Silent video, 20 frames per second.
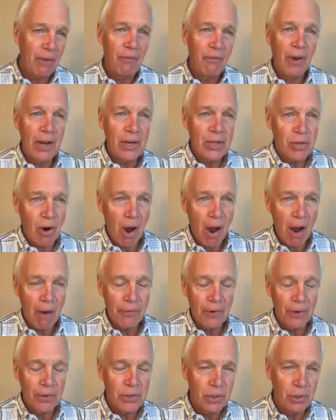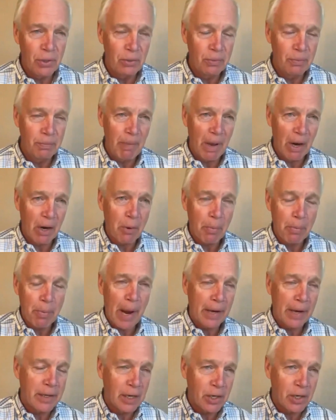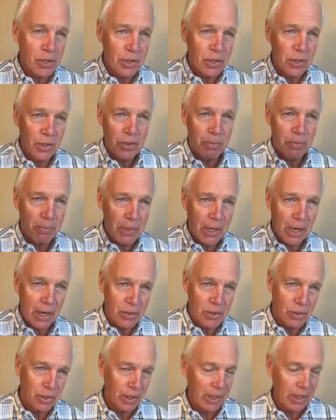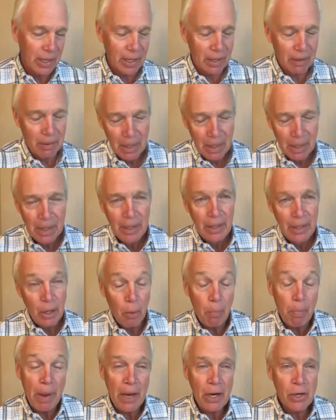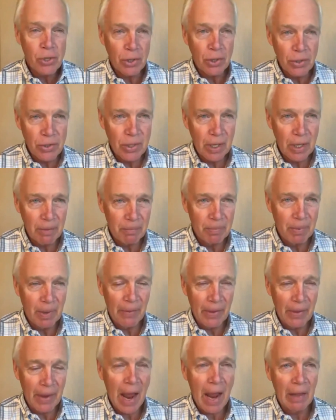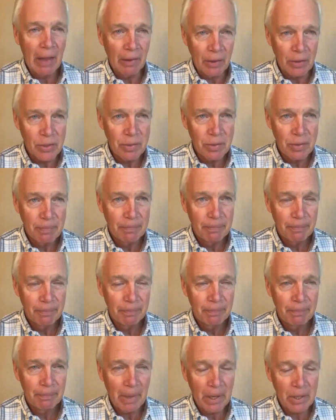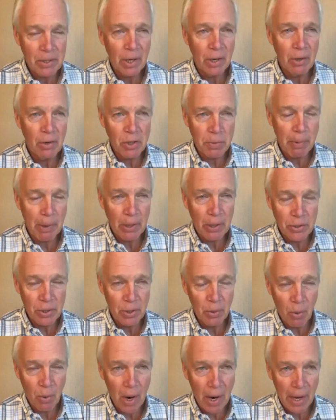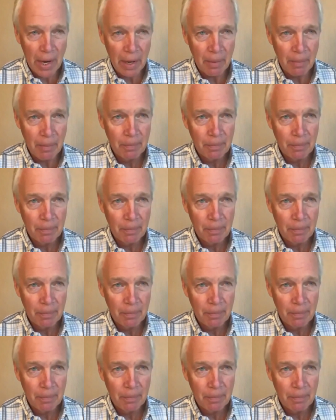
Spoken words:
advice to offer to medical practitioners and potentially patients on the islands, based on your experience in Hawaii?